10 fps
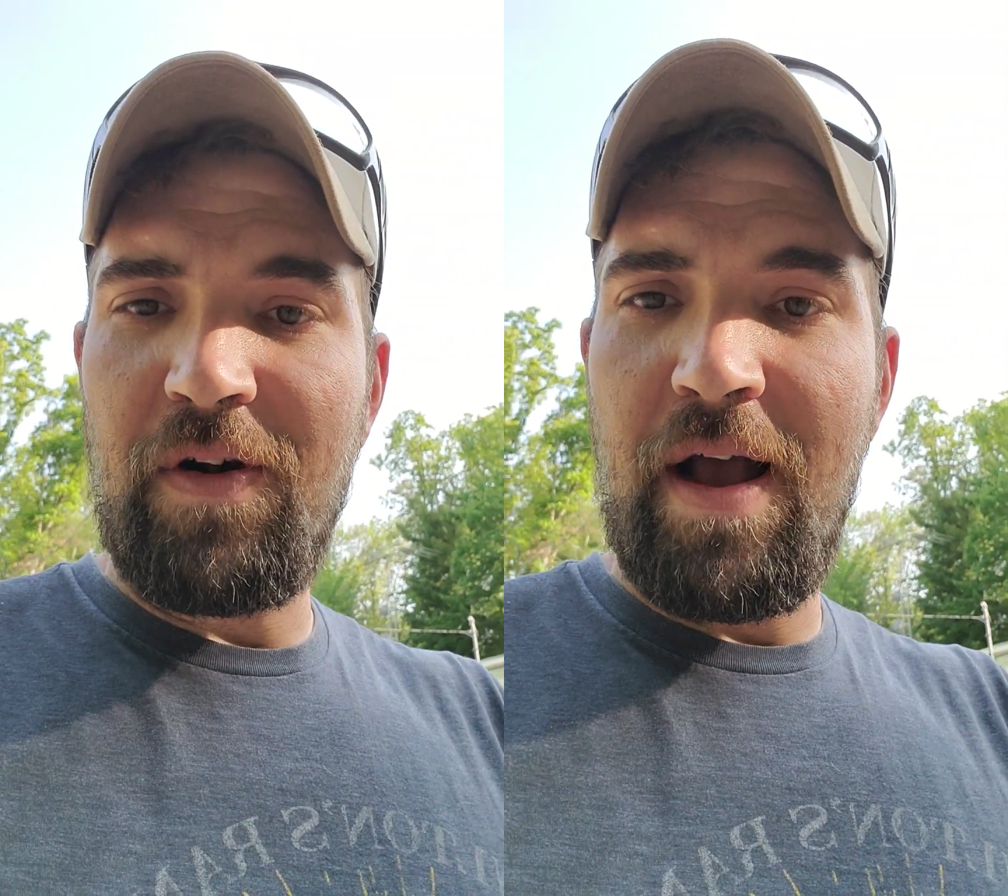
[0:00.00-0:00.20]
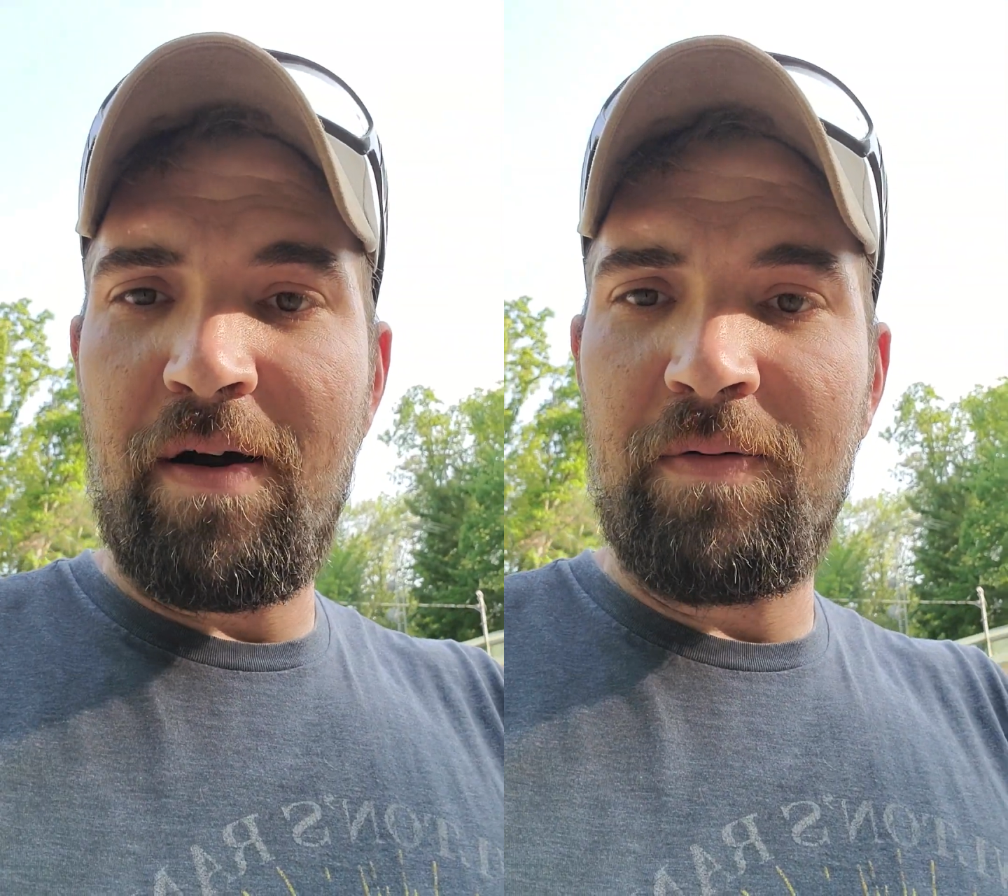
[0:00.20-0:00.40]

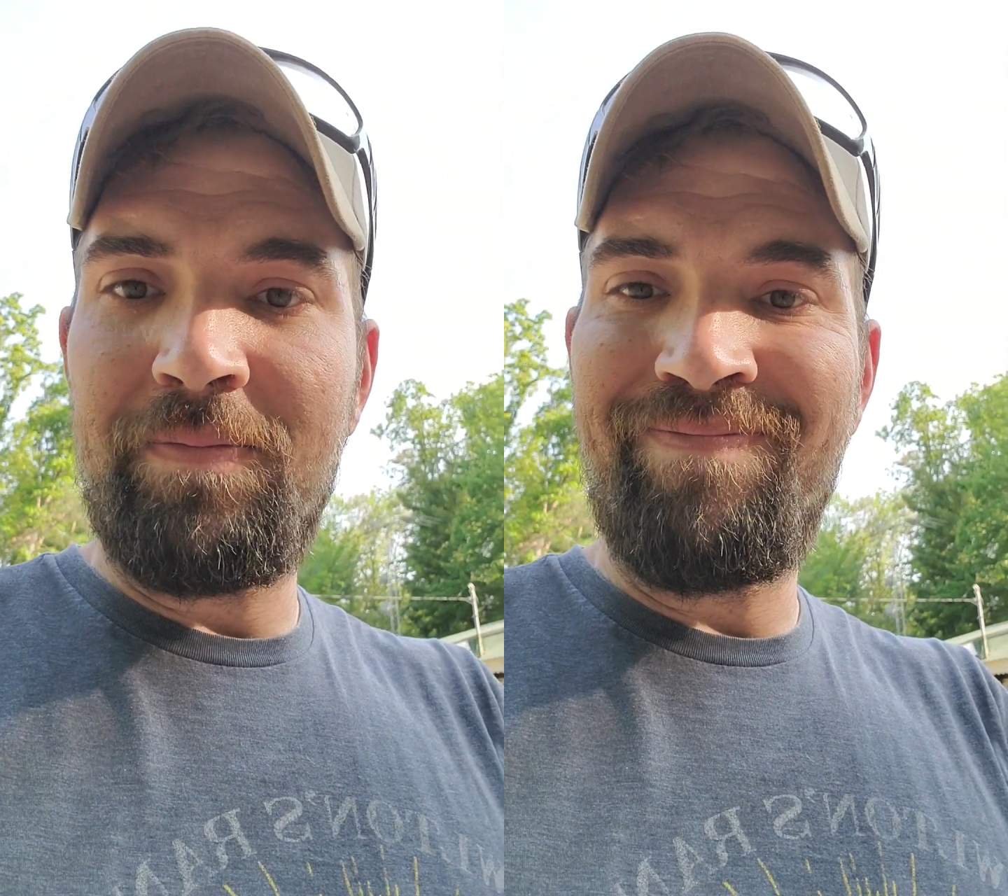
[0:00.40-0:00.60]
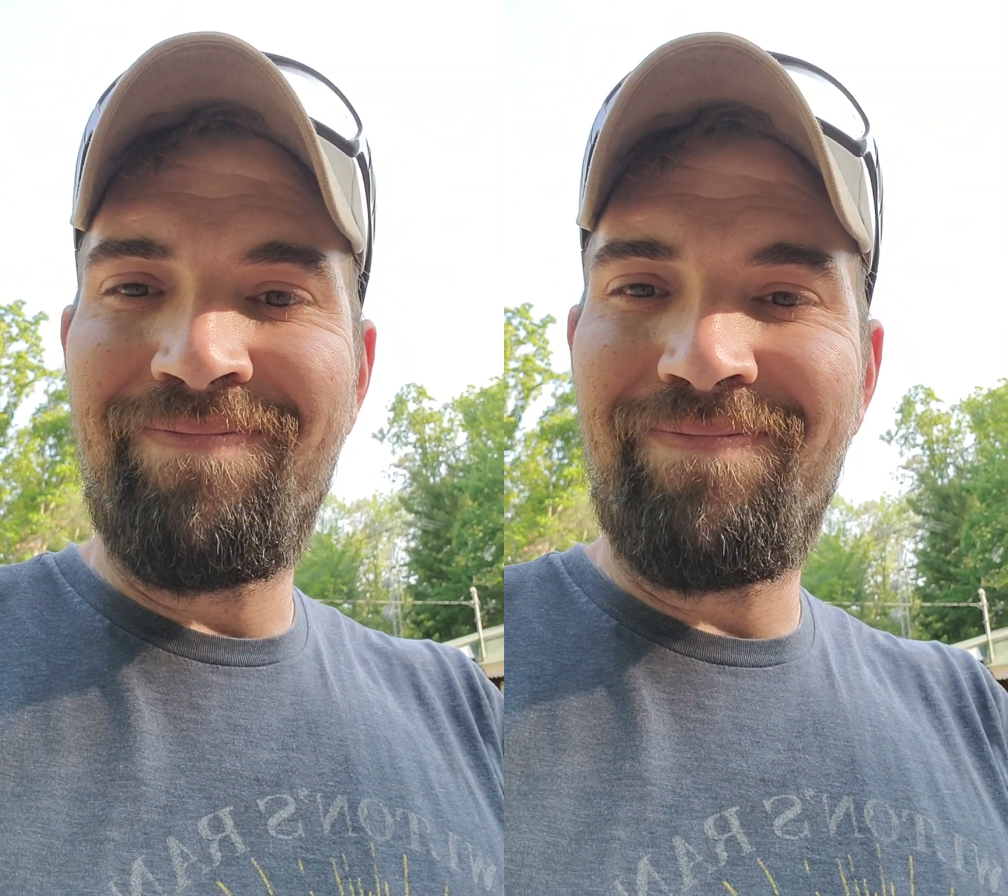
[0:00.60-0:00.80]
now.
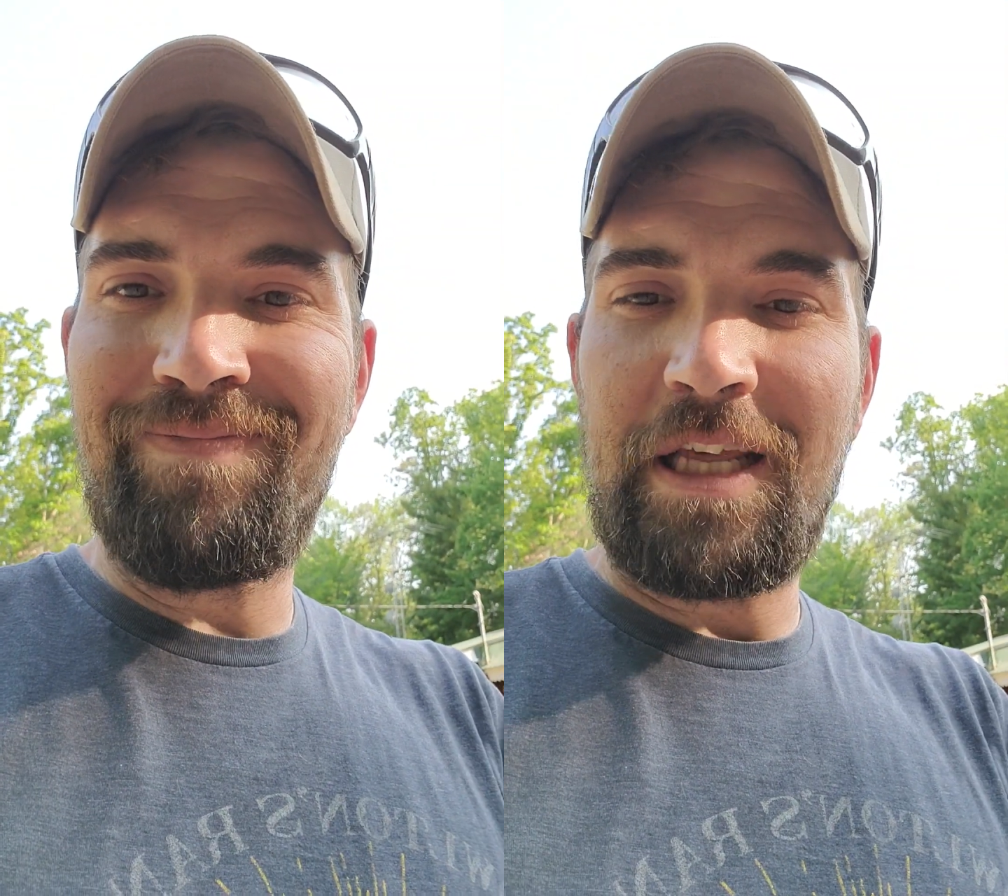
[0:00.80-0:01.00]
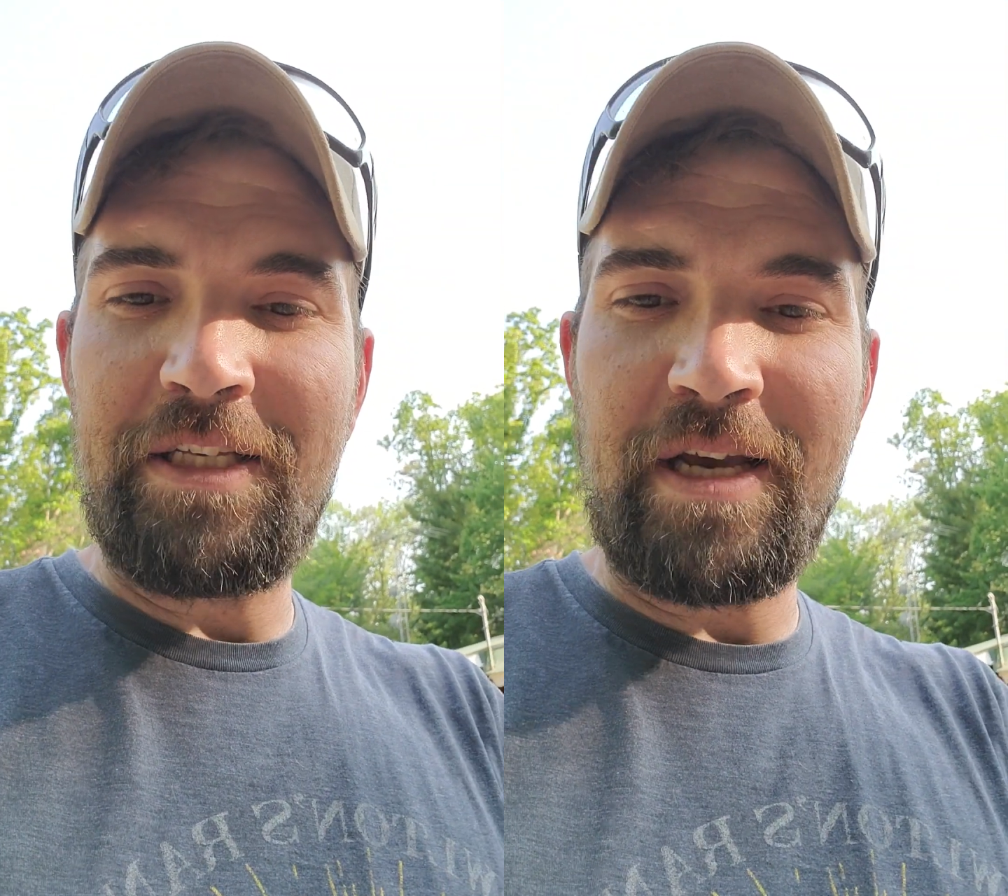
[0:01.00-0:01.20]

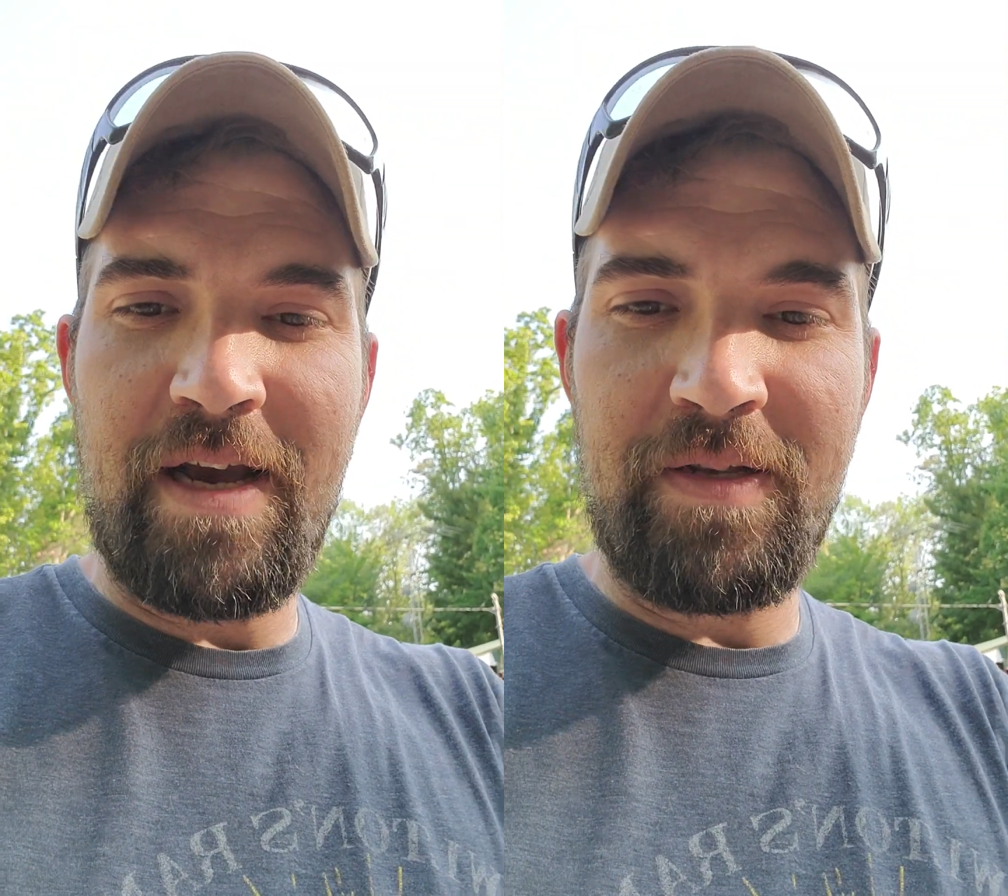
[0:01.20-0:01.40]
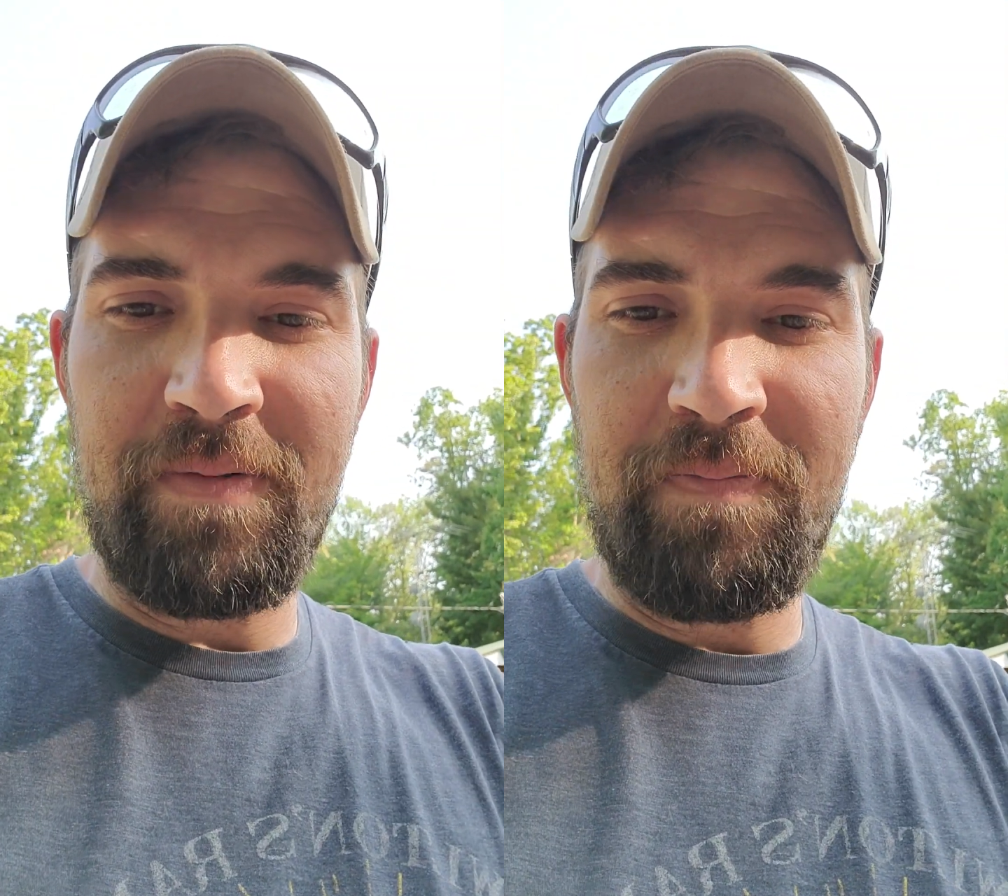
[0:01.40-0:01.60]
Thanks,
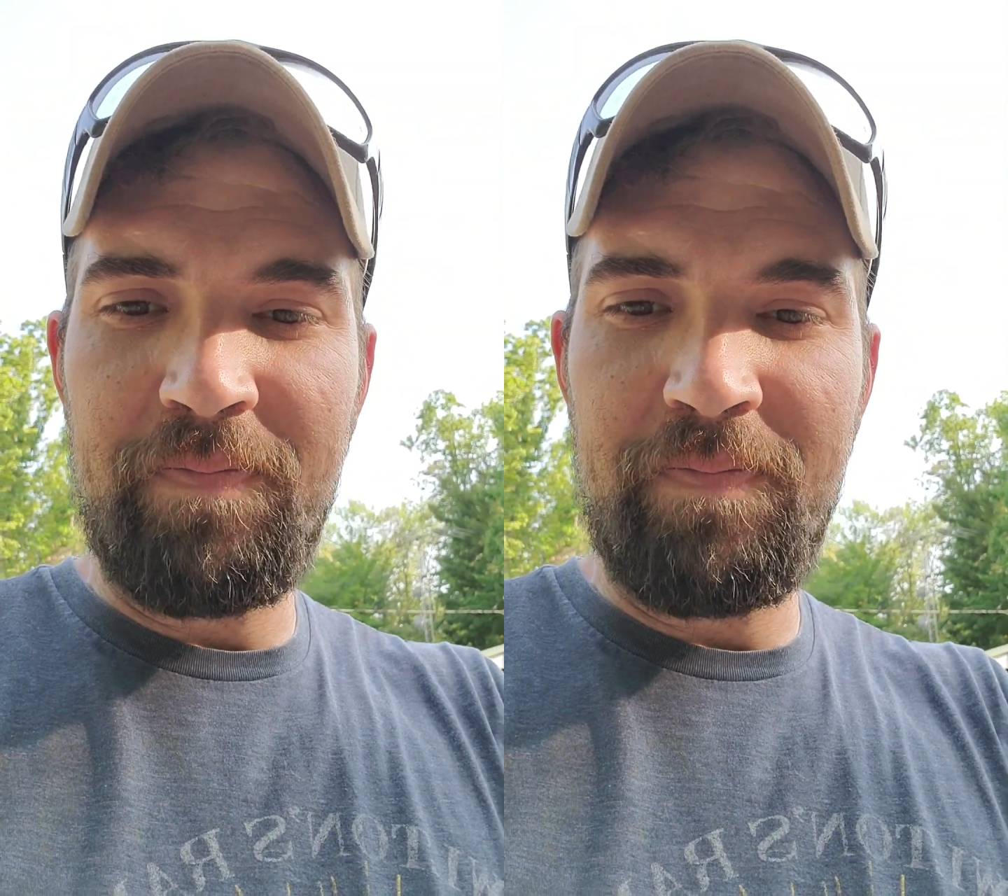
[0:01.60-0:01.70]
guys.